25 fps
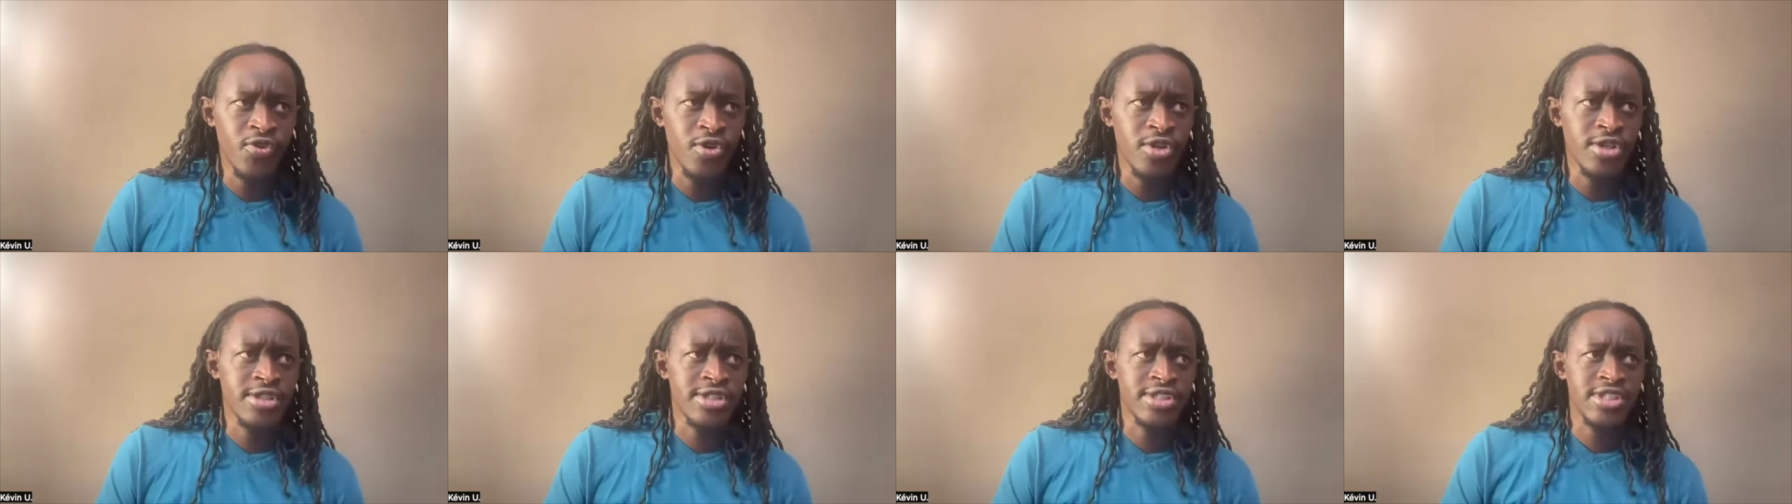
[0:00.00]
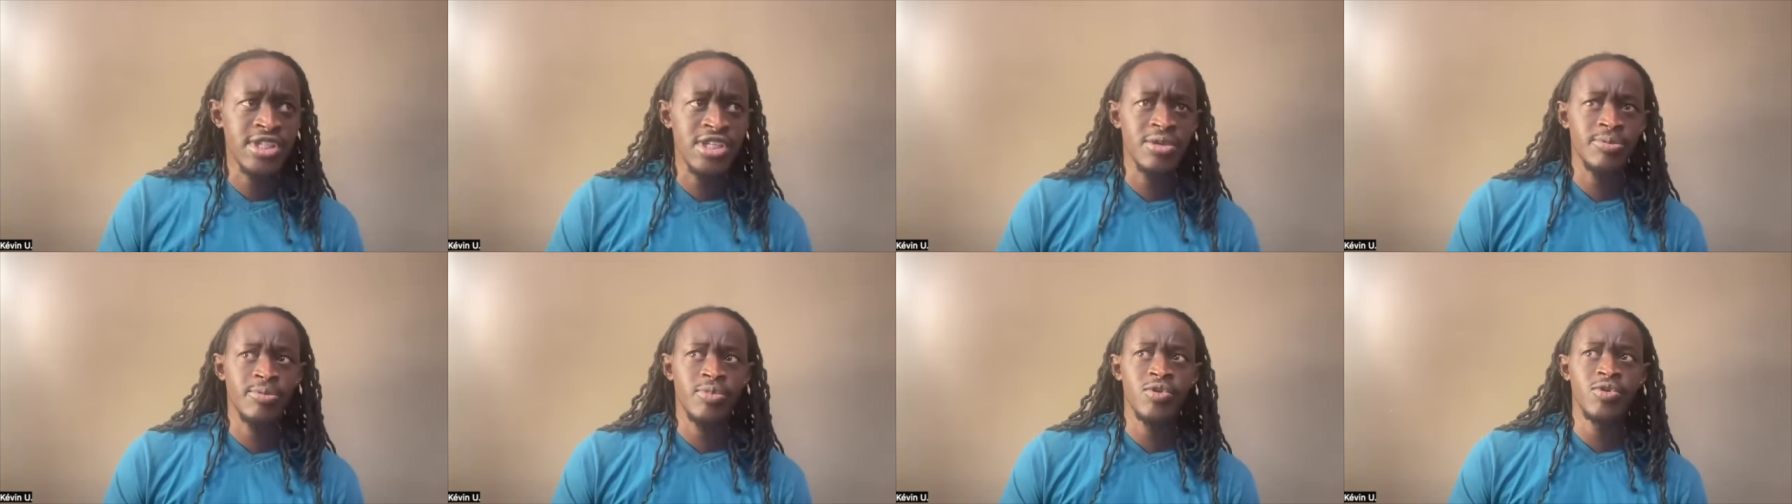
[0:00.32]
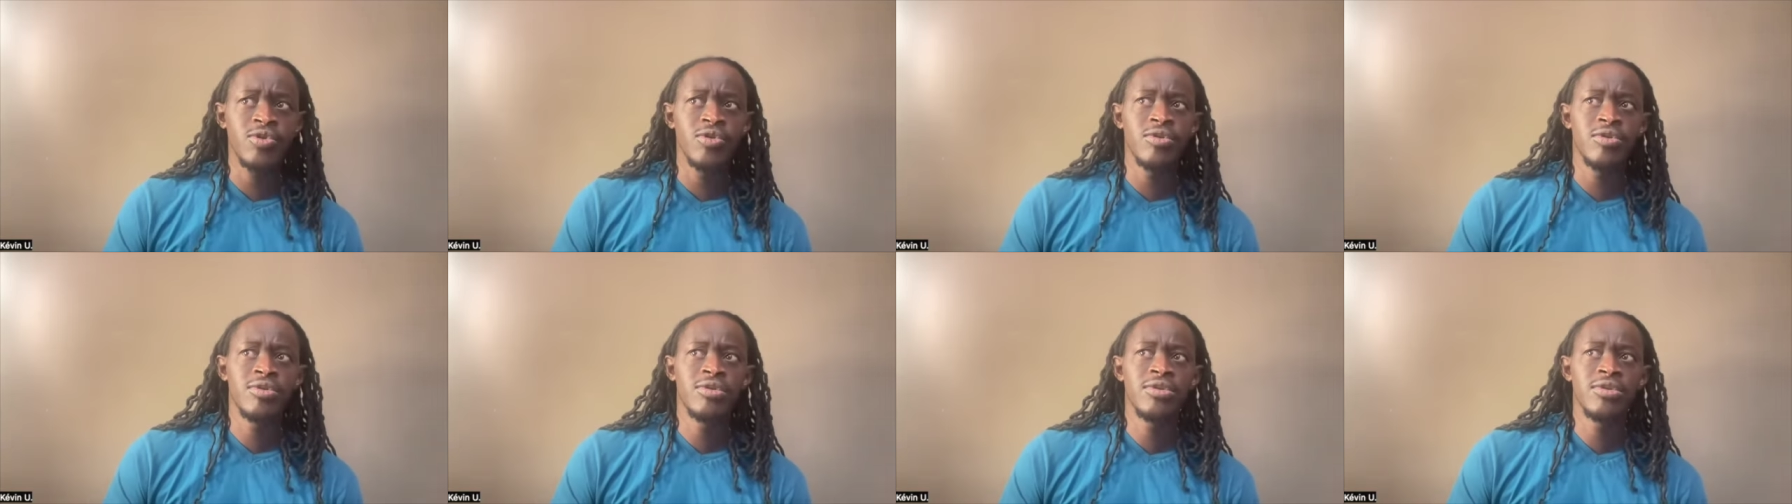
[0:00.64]

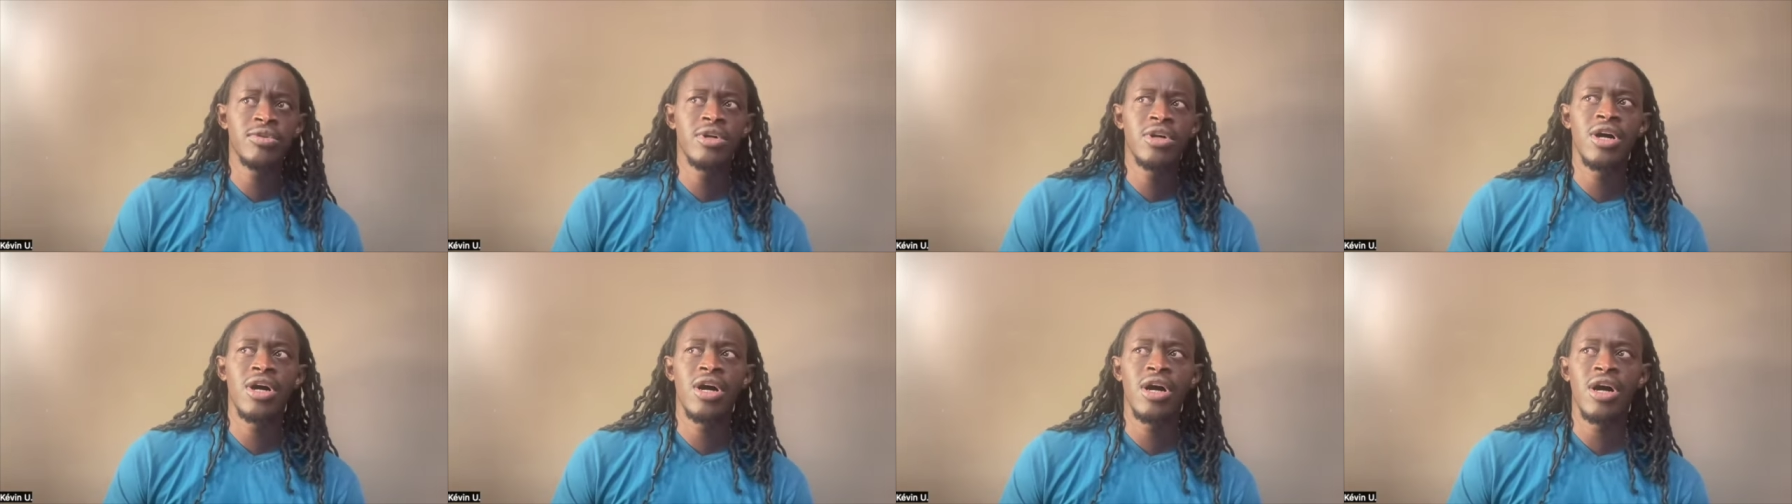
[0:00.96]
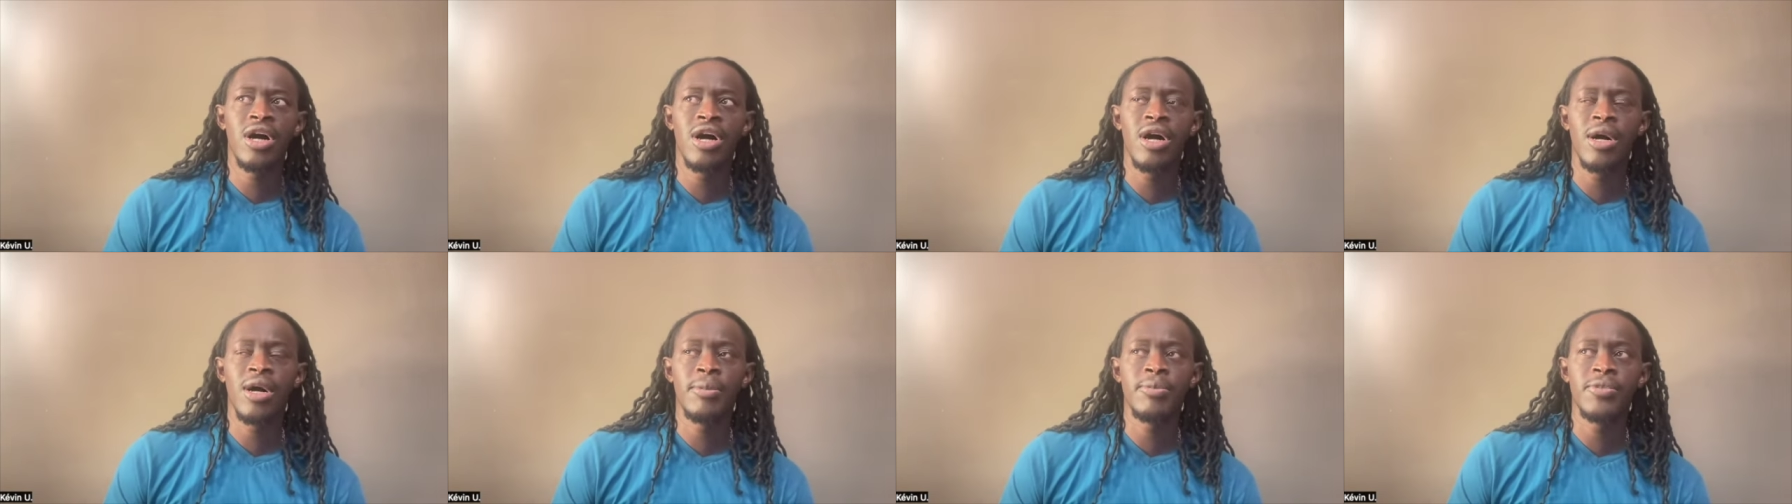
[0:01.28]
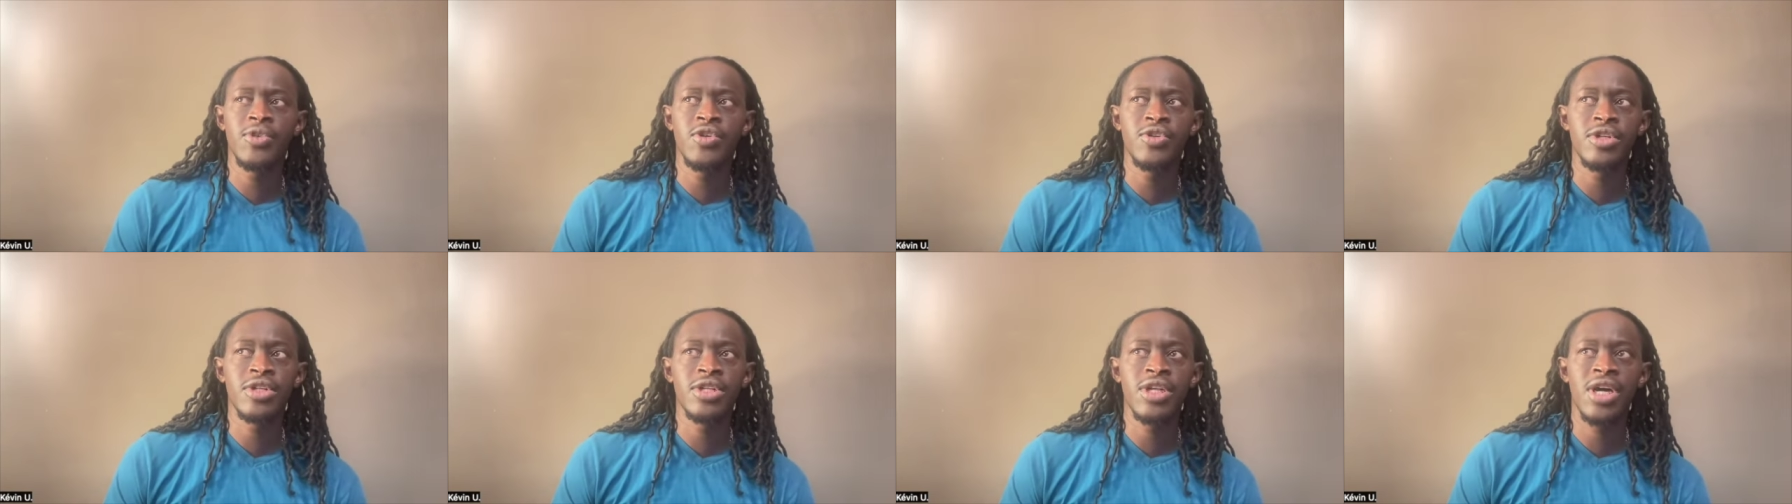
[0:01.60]
example, um, you
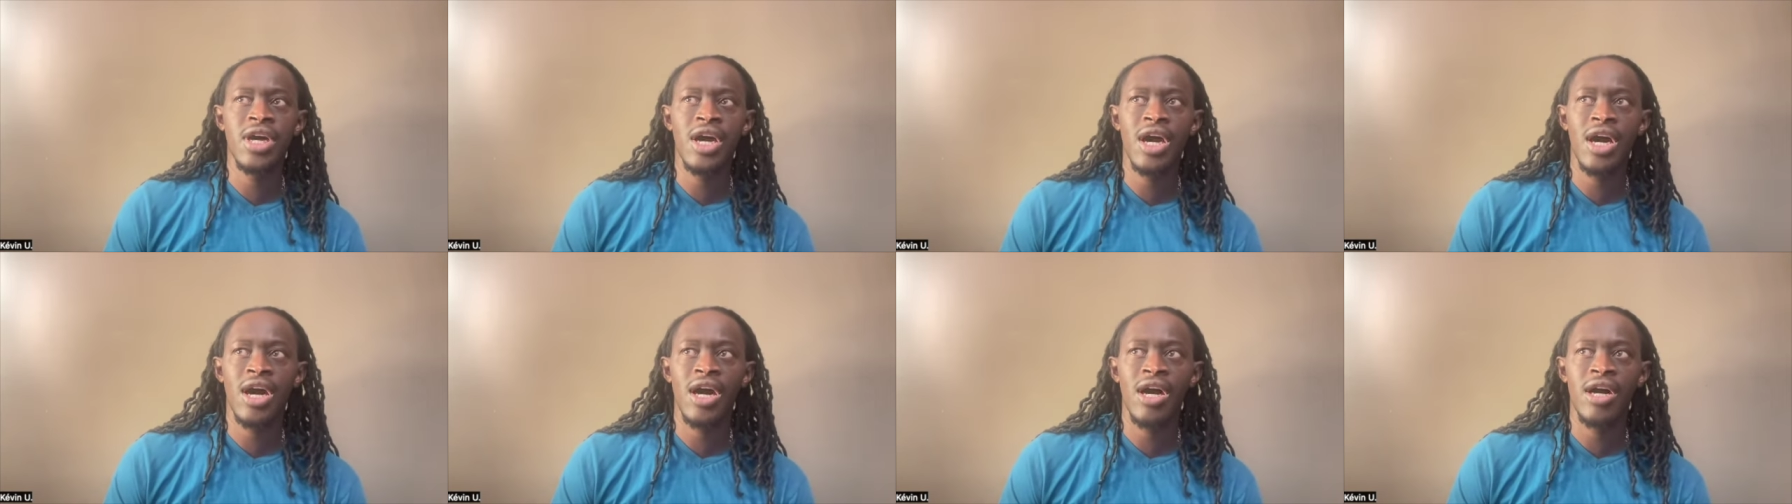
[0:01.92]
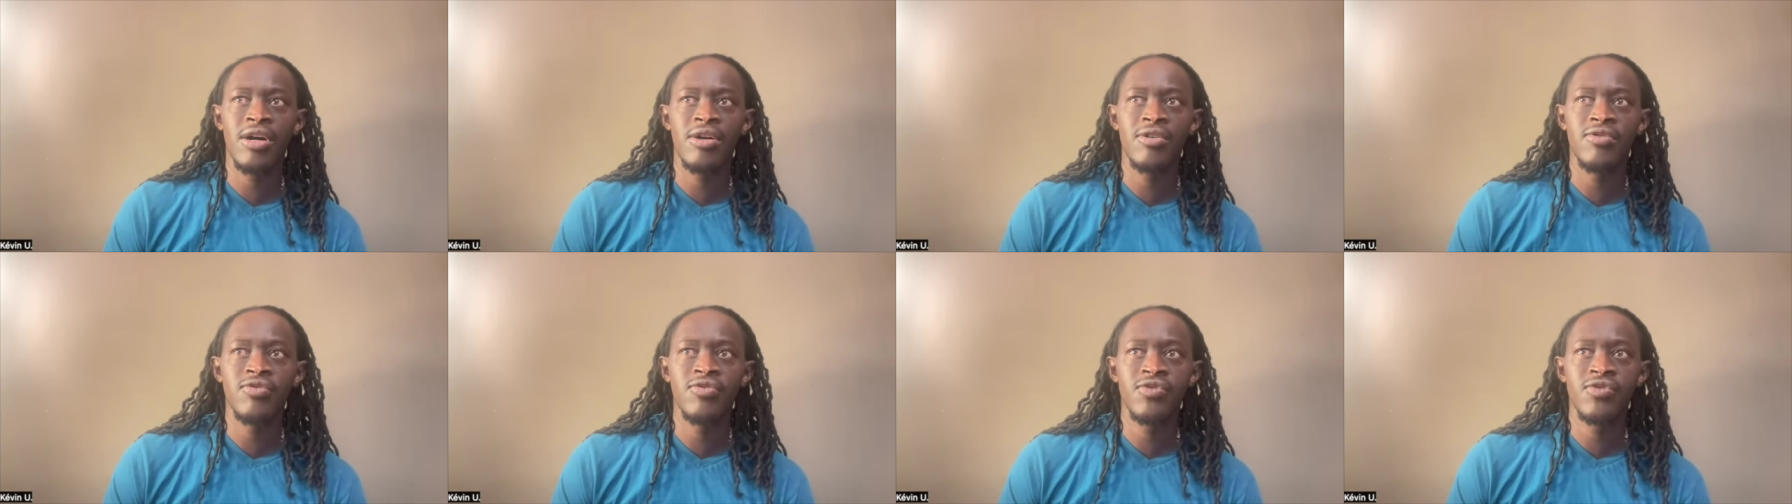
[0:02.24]
can have